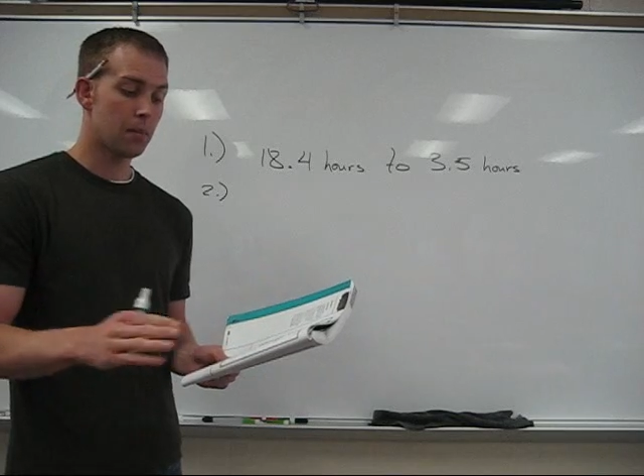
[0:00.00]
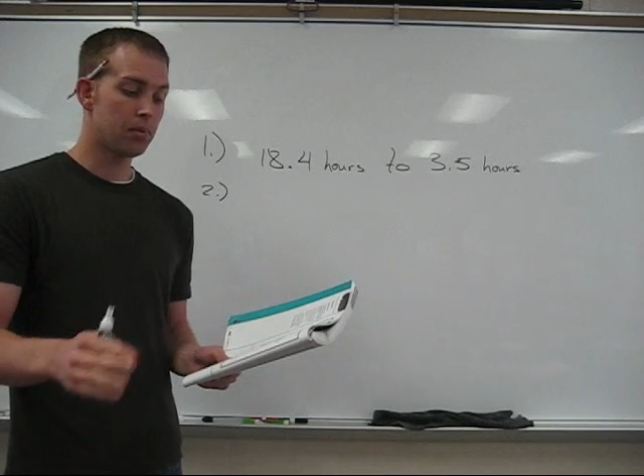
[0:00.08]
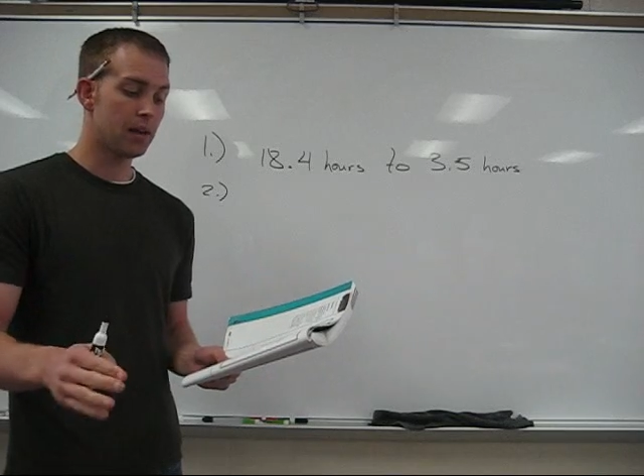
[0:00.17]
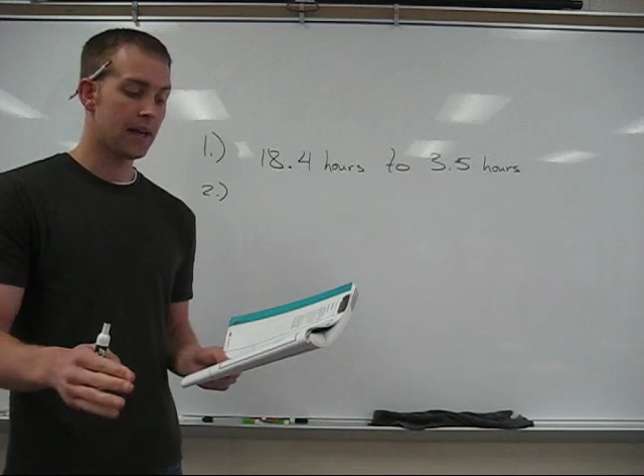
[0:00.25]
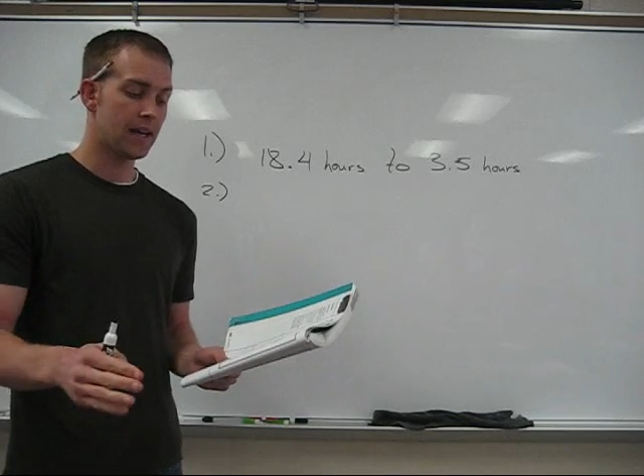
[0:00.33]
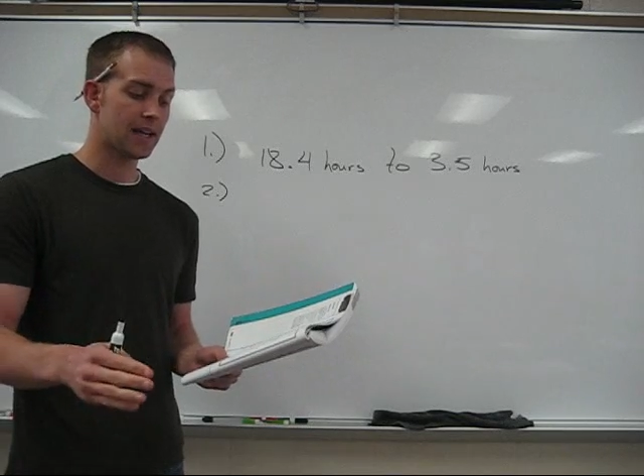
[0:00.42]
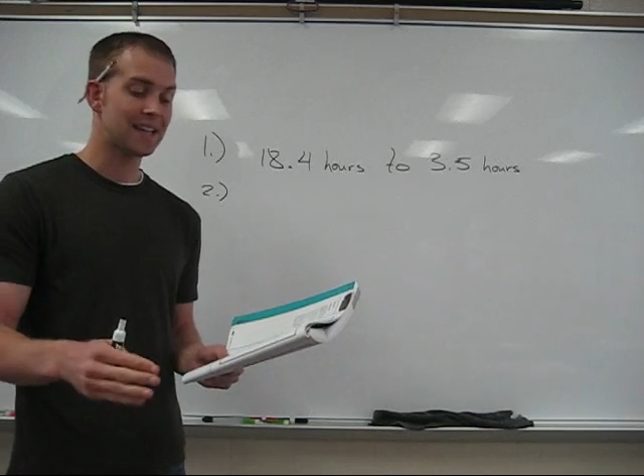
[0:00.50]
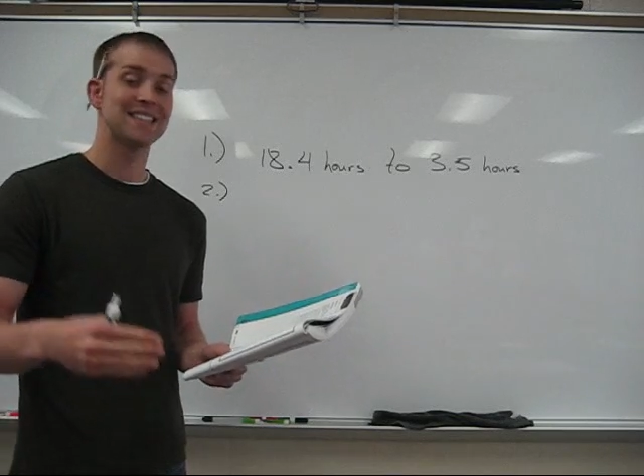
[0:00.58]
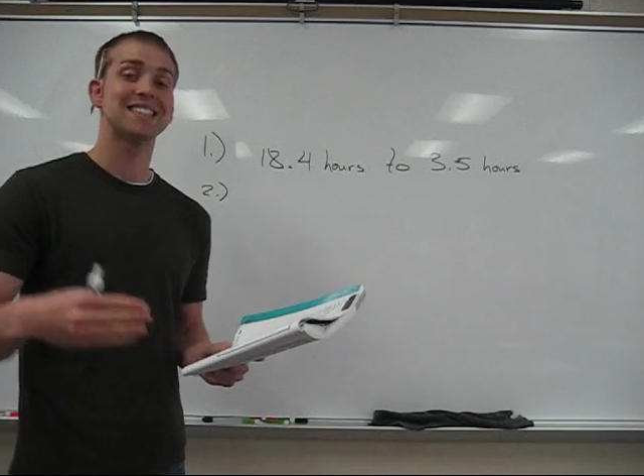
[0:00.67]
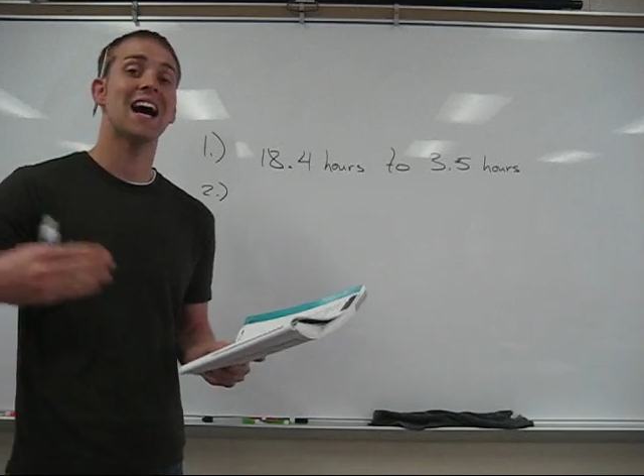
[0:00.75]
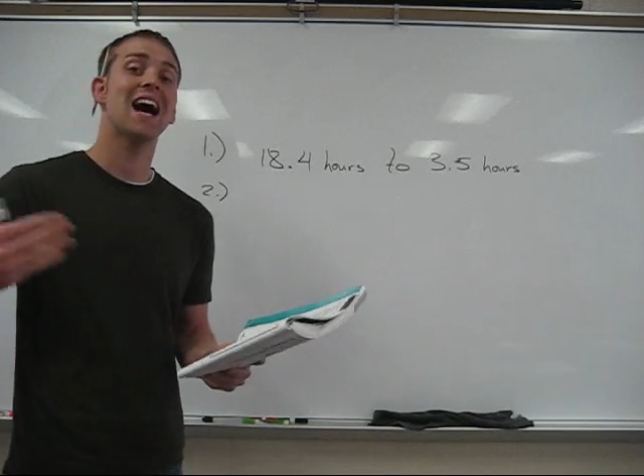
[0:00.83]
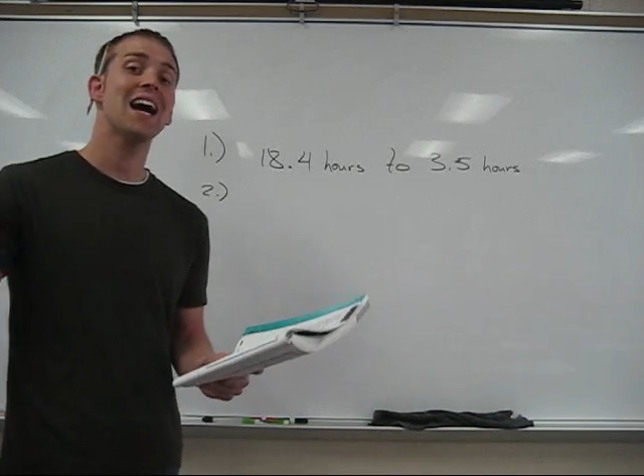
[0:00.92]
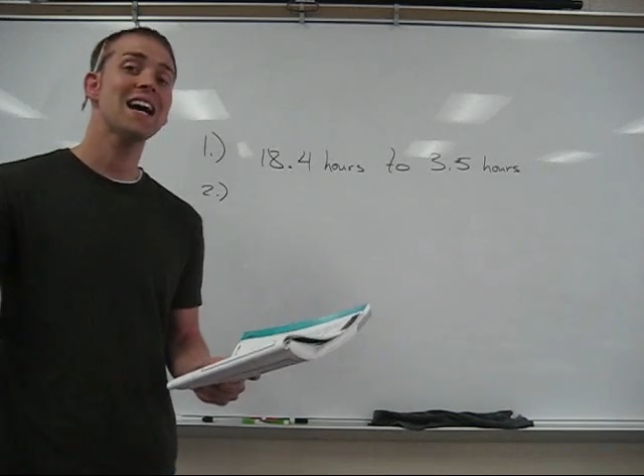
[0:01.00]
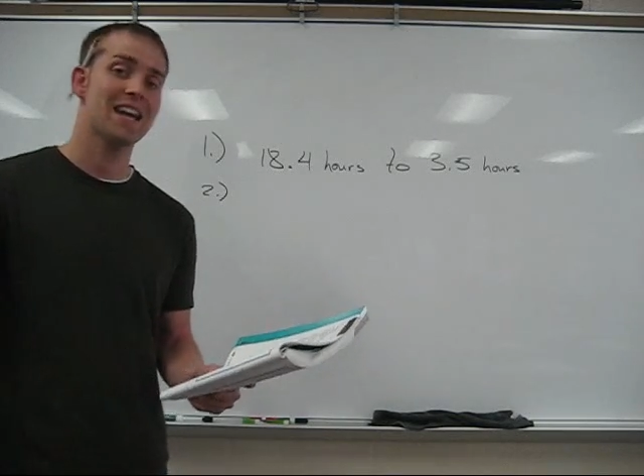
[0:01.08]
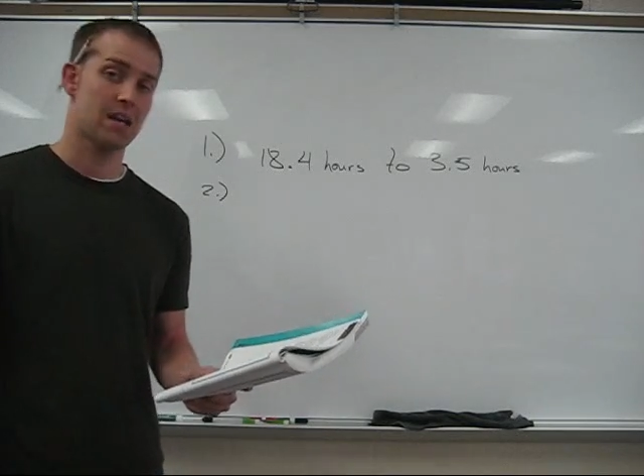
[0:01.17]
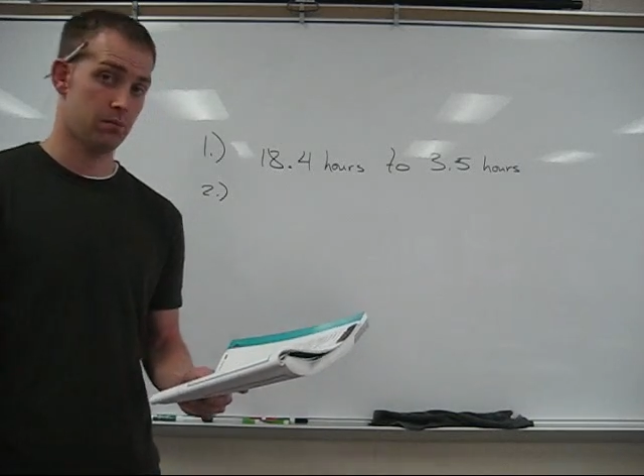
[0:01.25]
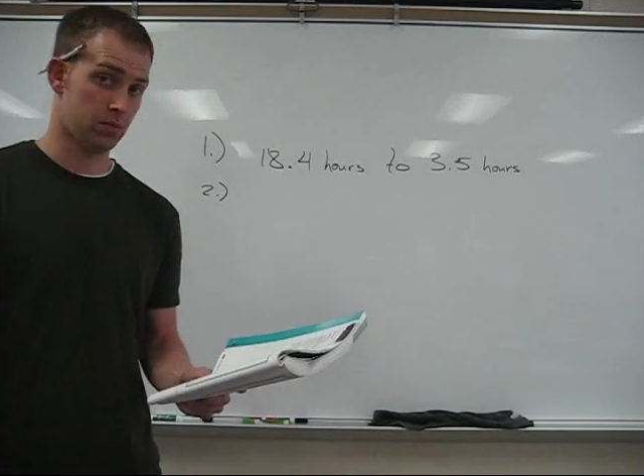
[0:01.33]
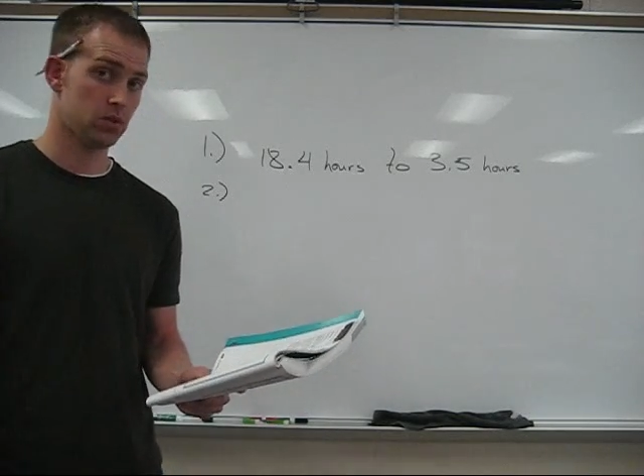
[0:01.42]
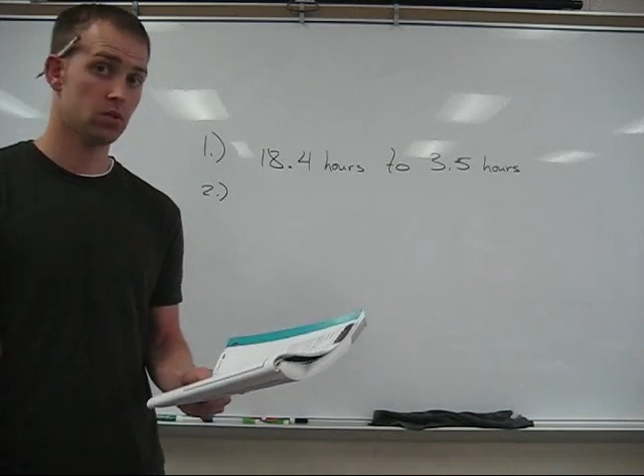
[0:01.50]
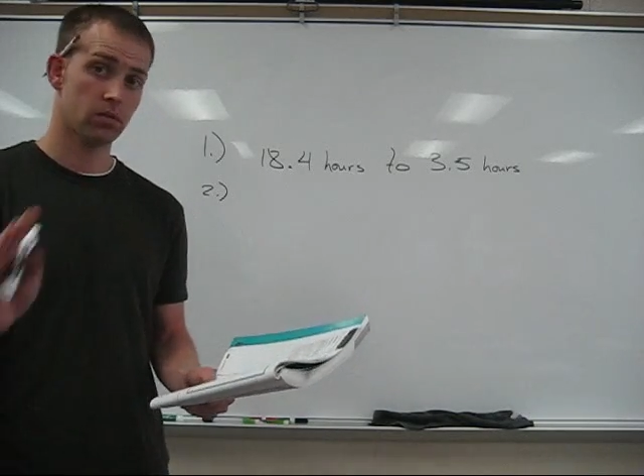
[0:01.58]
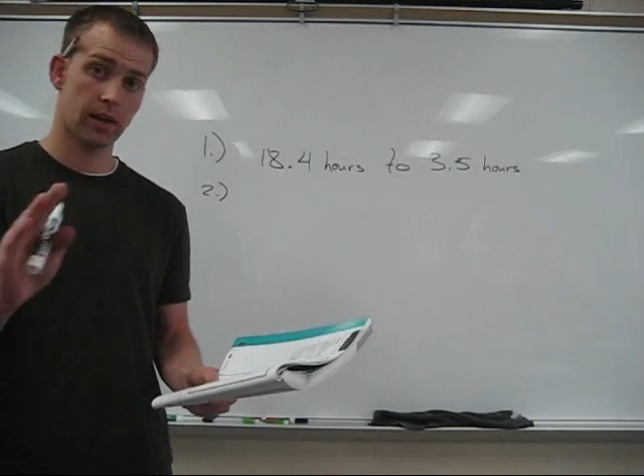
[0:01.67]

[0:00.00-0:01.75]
blank times.